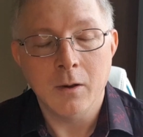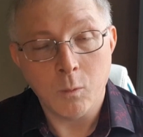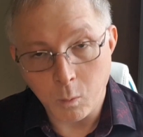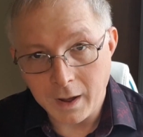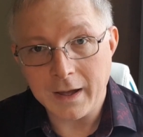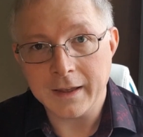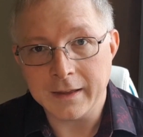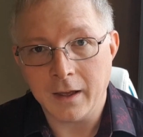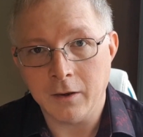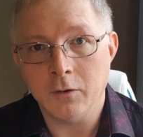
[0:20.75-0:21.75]
why
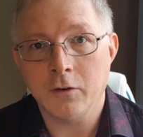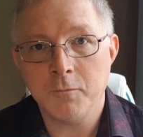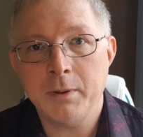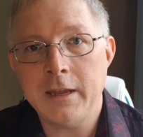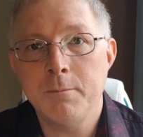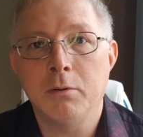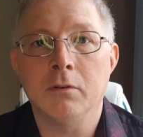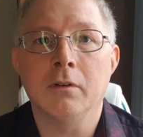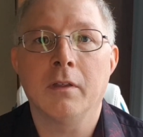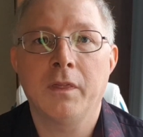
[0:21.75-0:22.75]
a lot of
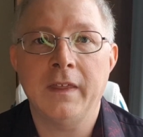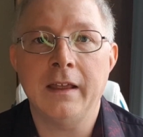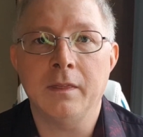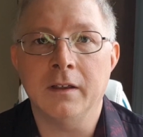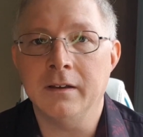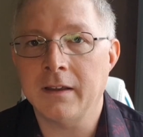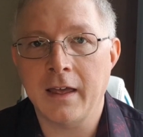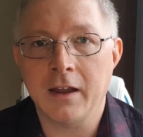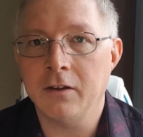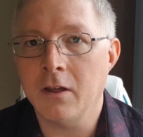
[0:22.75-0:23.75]
people think that
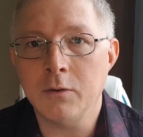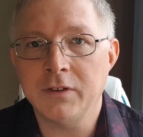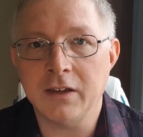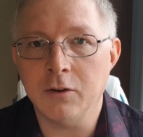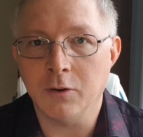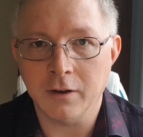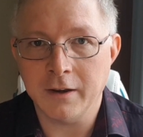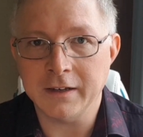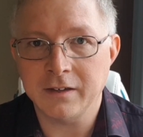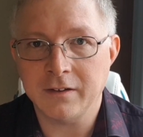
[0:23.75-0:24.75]
diagnosing your
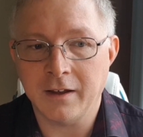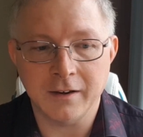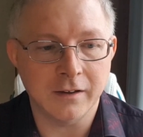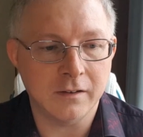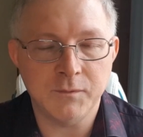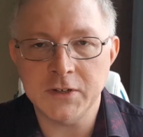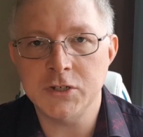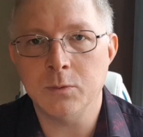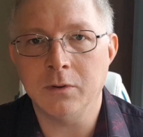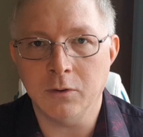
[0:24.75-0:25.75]
learning style as
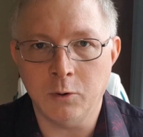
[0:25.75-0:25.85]
visual,